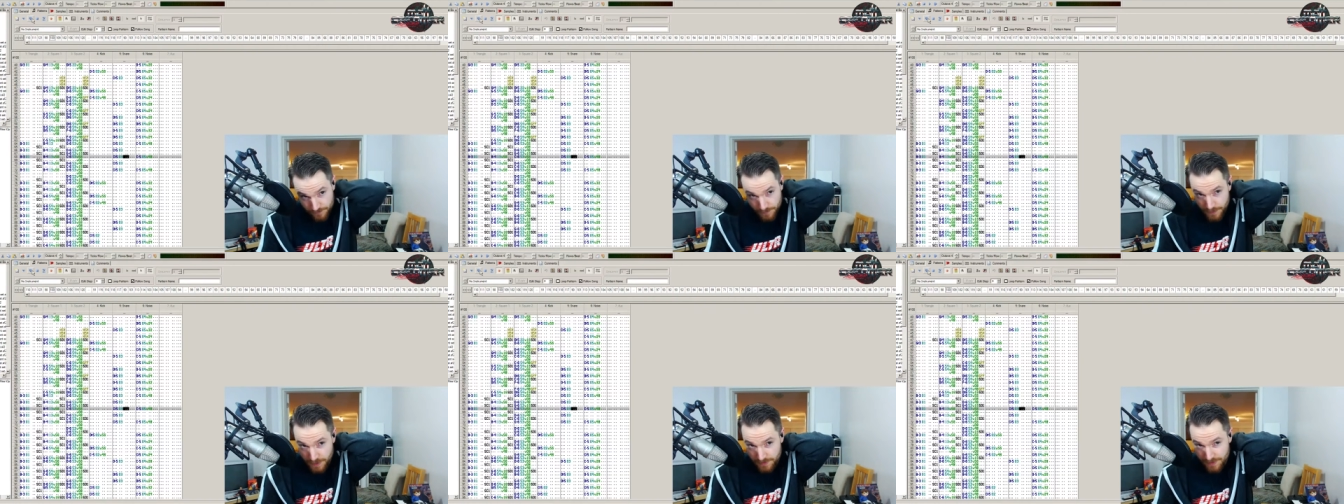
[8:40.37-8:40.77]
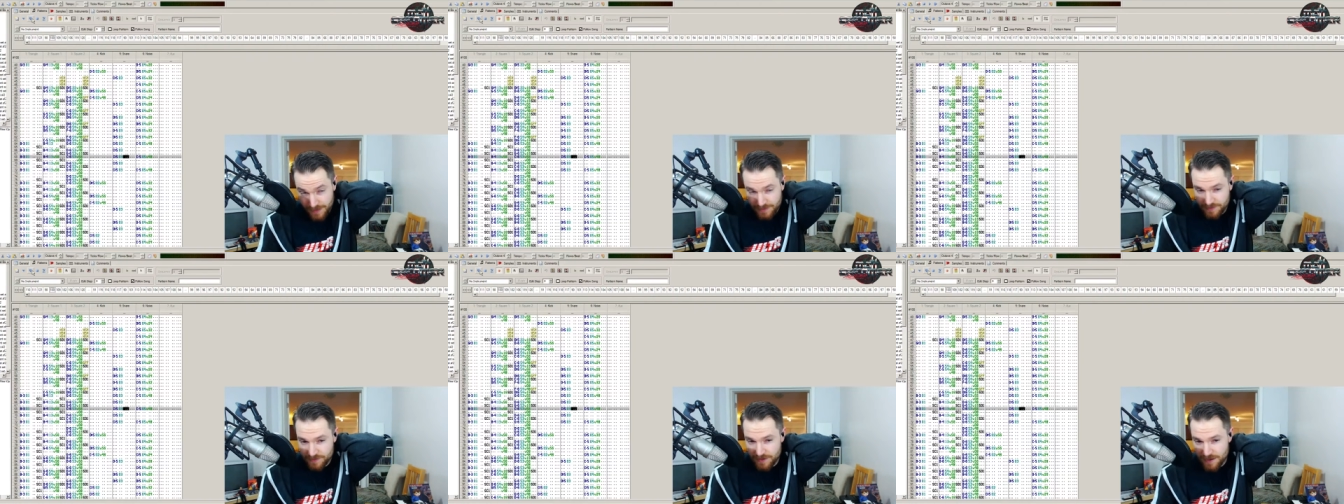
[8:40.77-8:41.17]
But
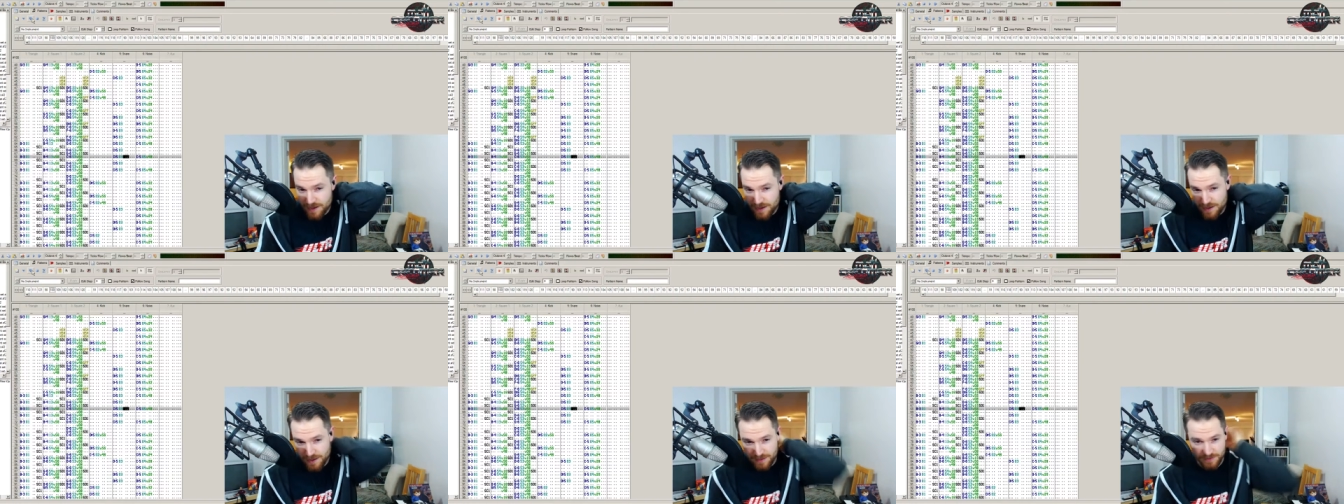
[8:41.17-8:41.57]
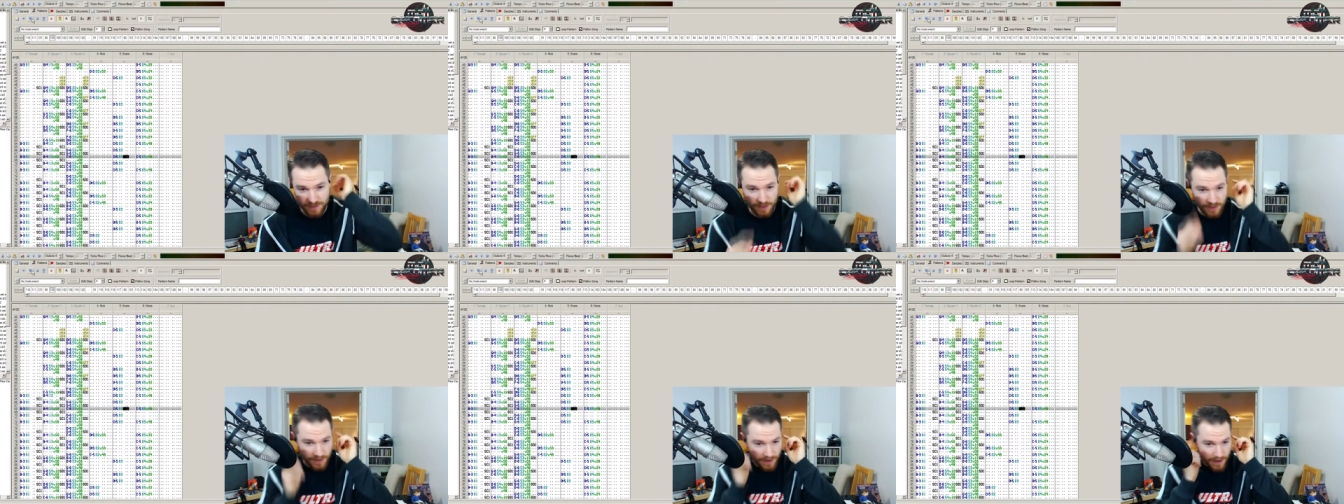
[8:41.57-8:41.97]
that's uh, it's a
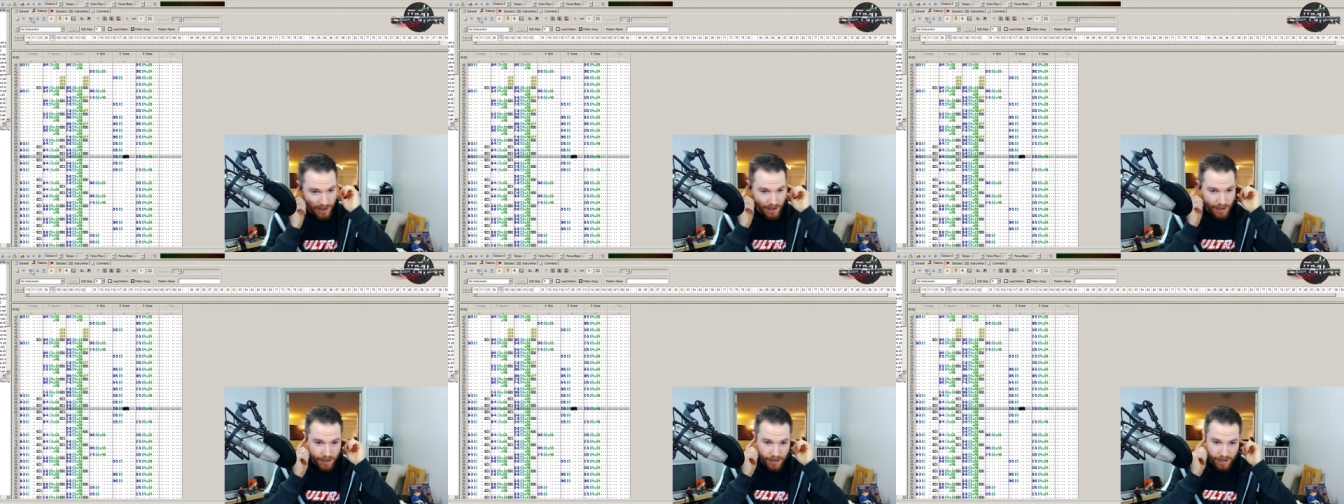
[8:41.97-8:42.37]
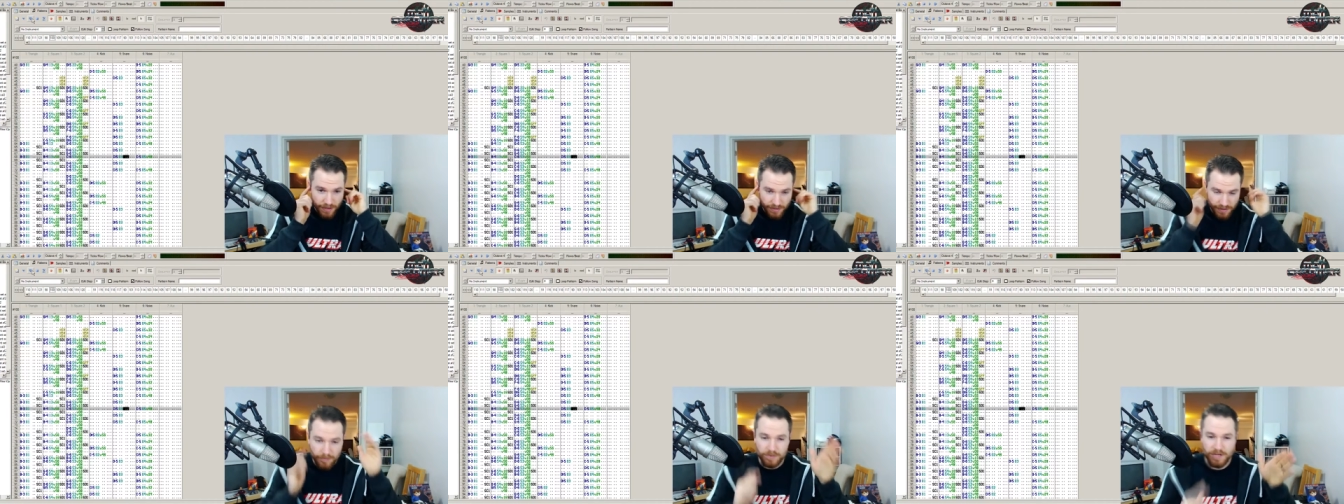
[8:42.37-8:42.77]
good.
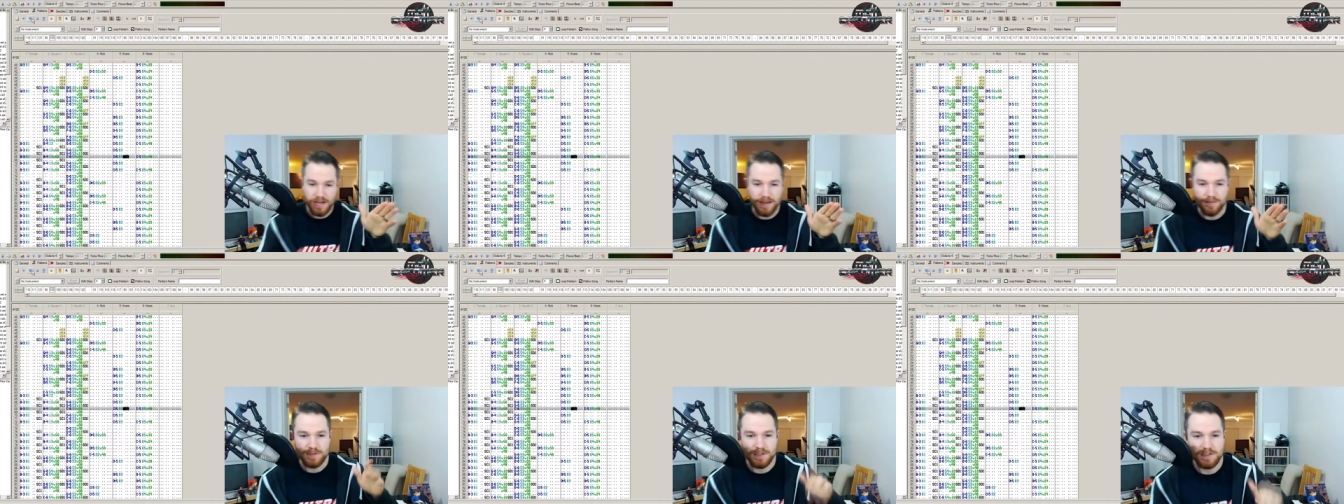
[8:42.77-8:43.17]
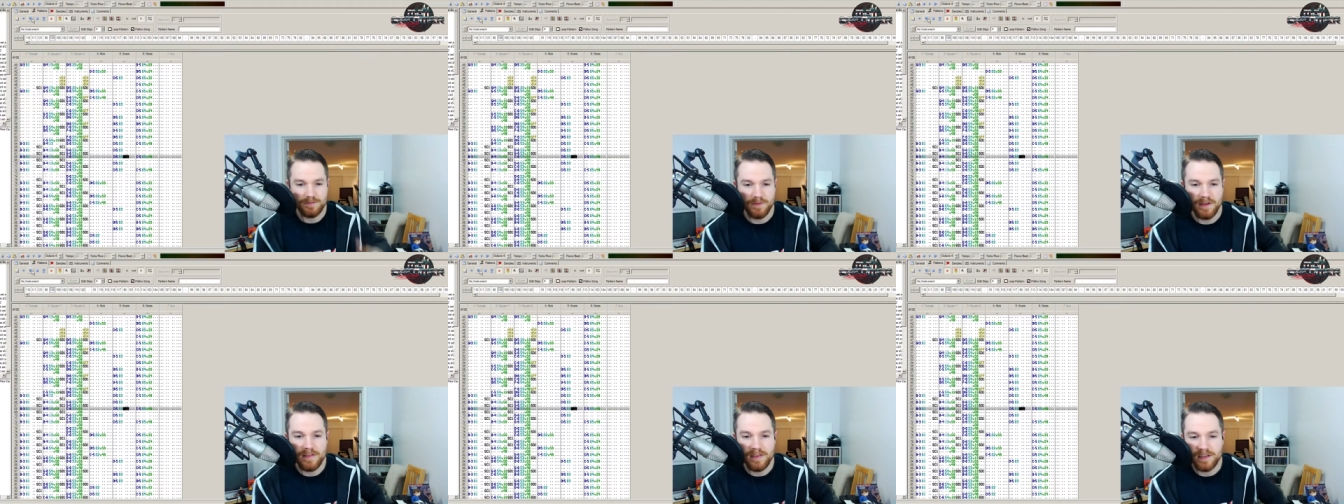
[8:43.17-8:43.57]
Sometimes it's a
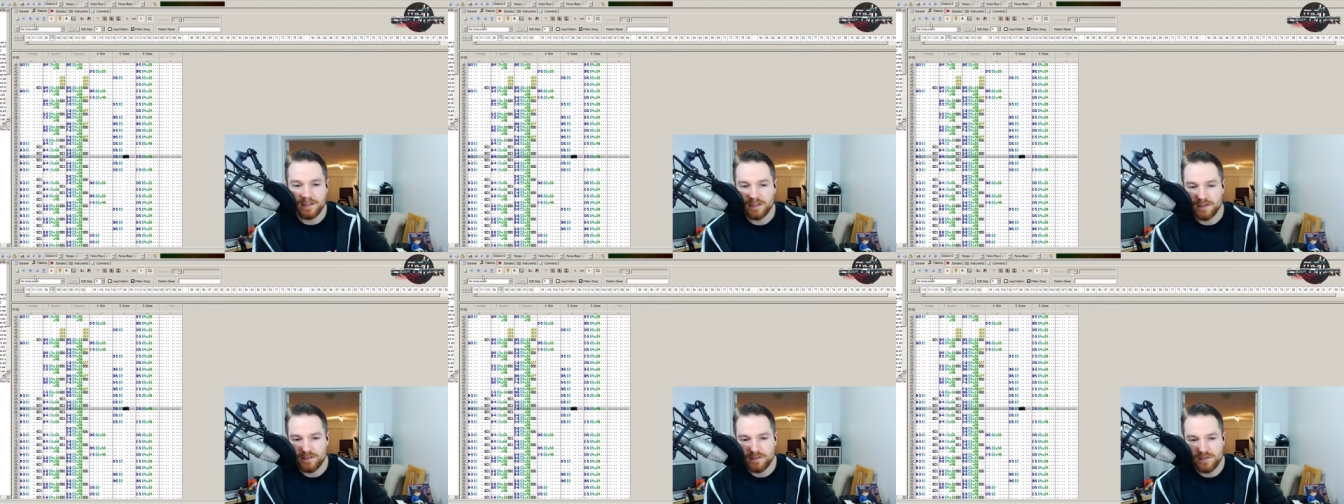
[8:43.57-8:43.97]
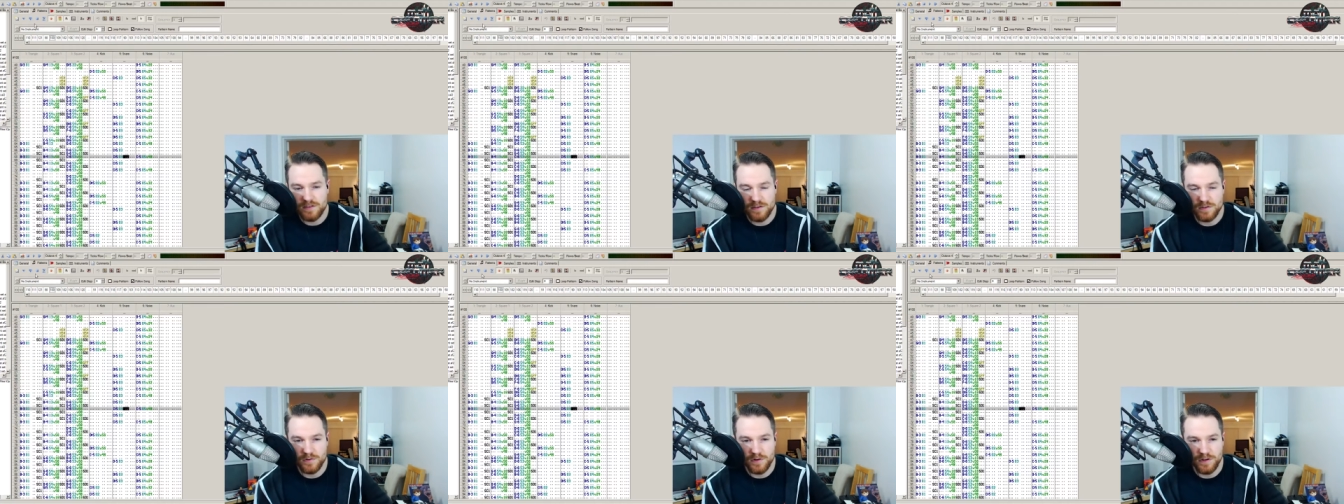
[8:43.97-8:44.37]
fun thing to
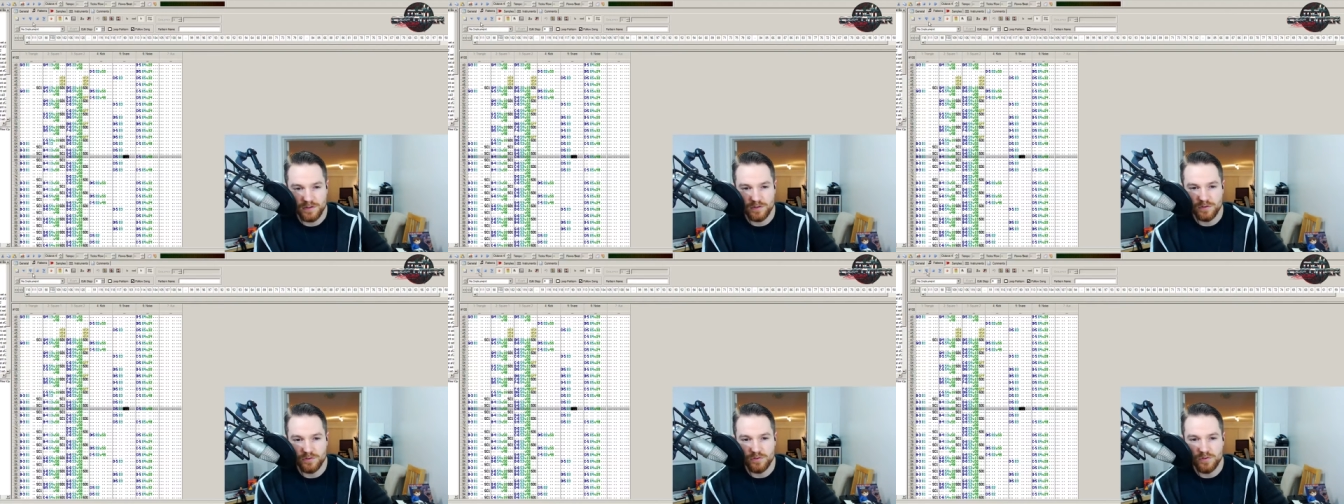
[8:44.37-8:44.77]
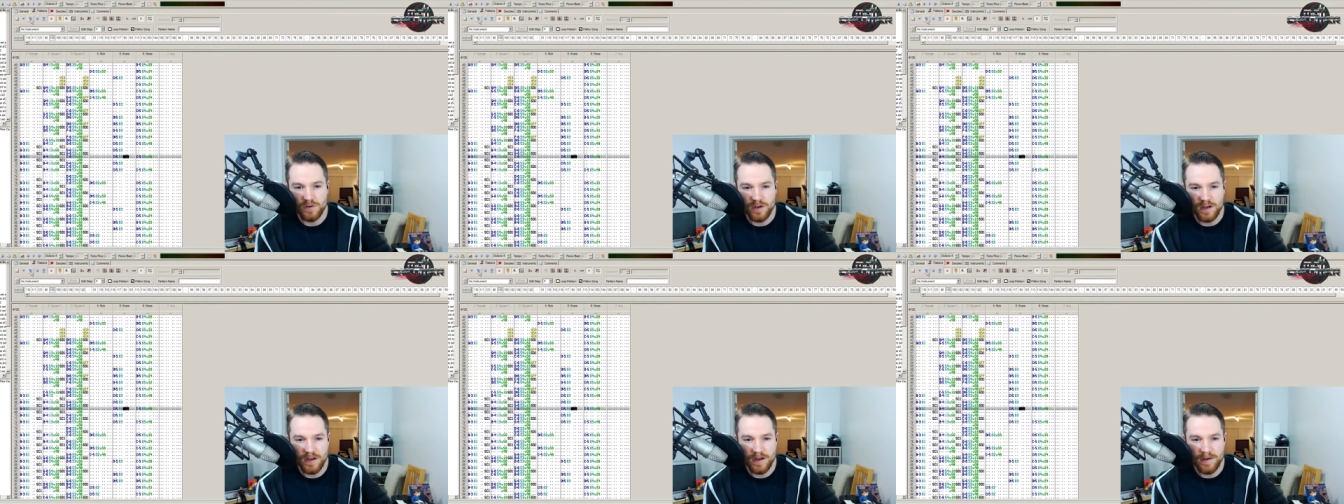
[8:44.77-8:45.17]
to sort of
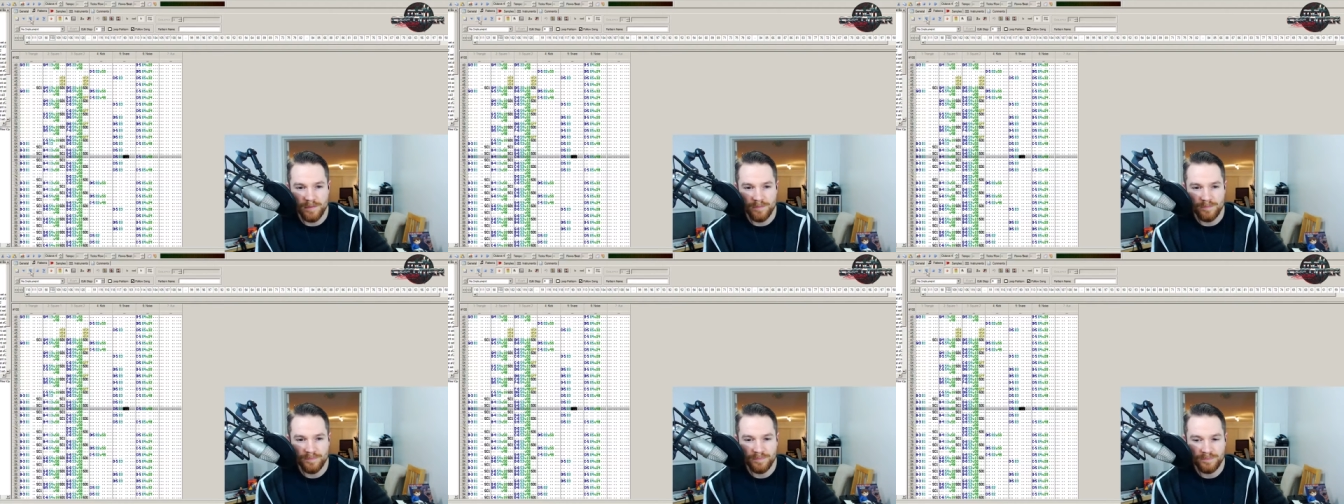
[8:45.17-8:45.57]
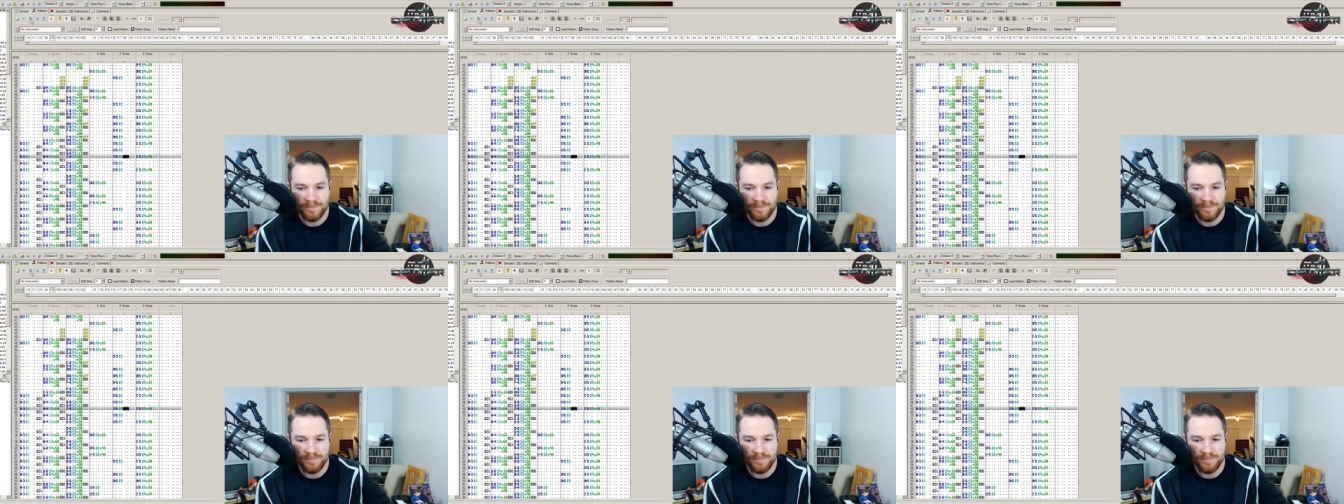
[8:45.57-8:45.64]
do. Um,